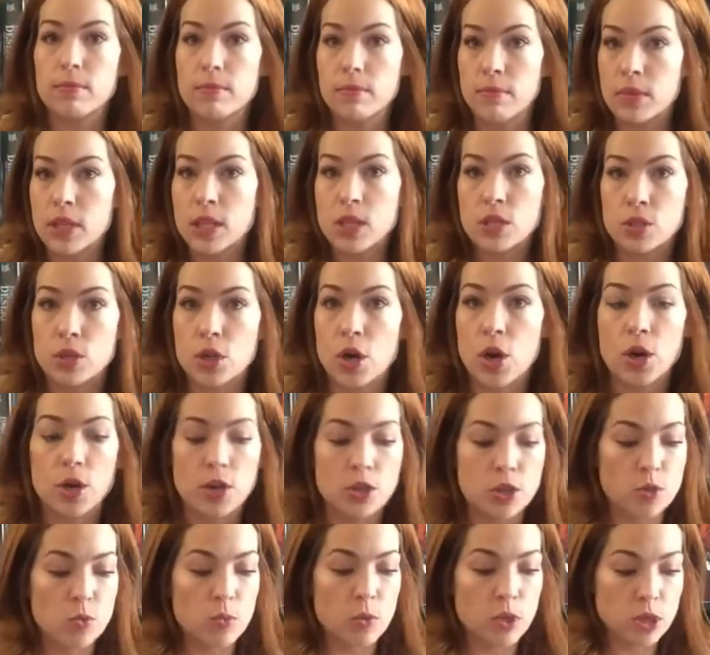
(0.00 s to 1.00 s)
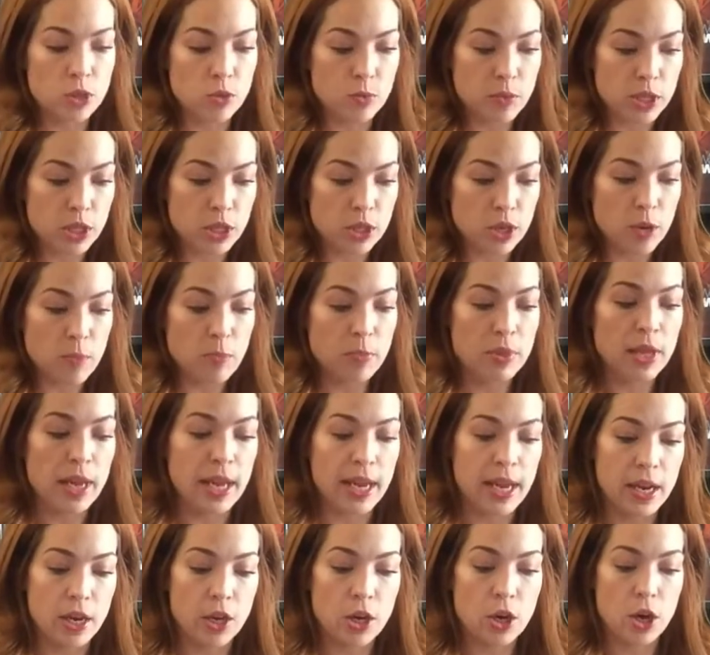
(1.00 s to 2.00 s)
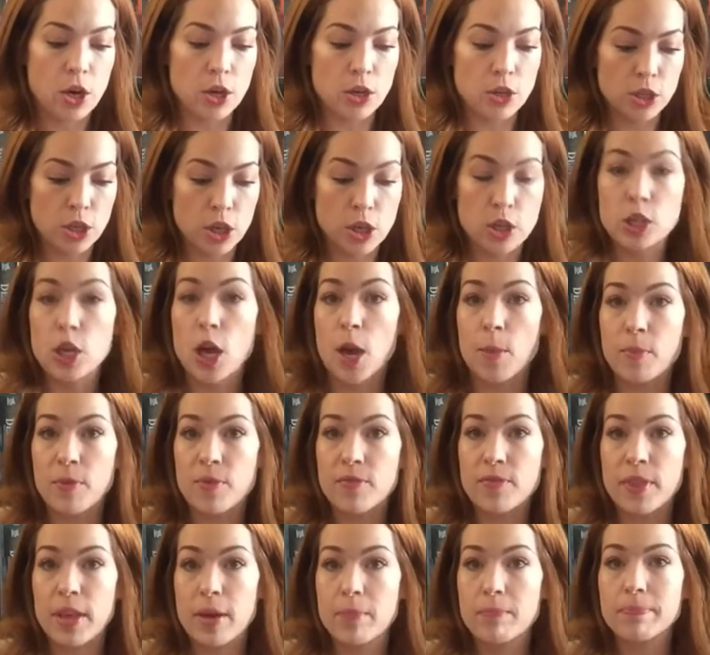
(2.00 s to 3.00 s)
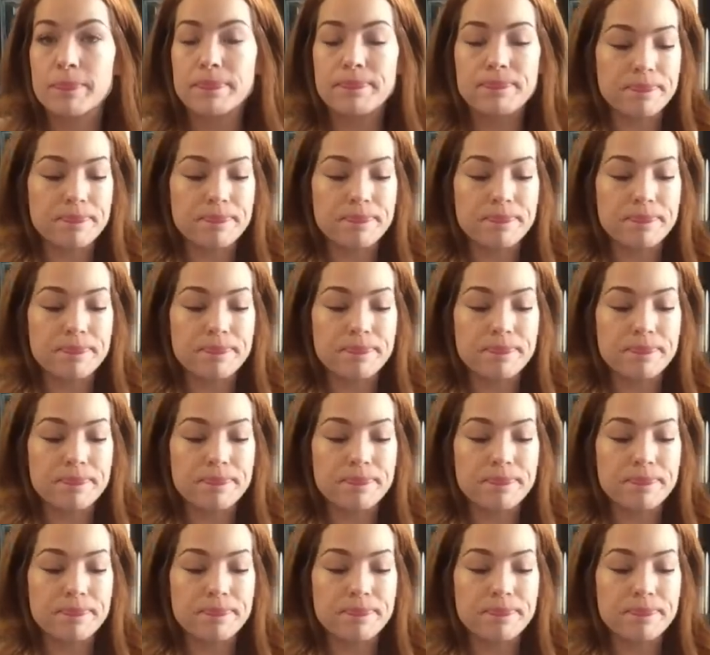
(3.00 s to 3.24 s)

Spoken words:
these cards once we start playing cards on top of them.